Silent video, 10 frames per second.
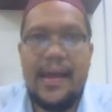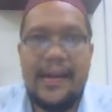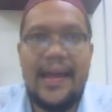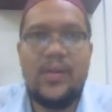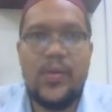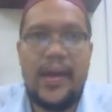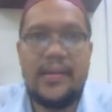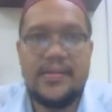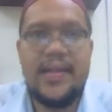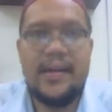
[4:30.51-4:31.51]
Then you can
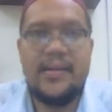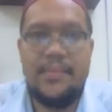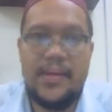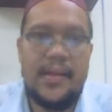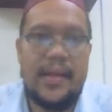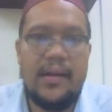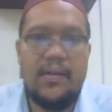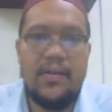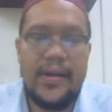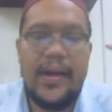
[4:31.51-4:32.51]
start the meeting
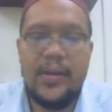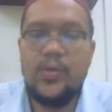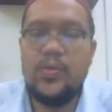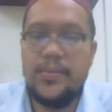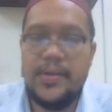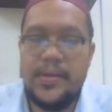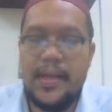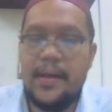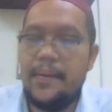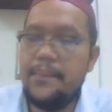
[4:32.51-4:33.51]
or you can do the
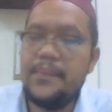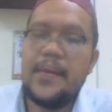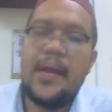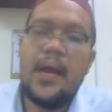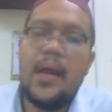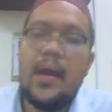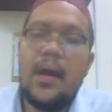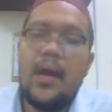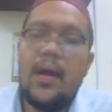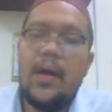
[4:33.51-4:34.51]
meeting.
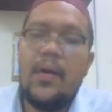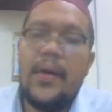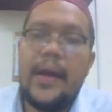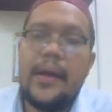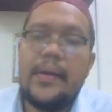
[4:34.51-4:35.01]
All right.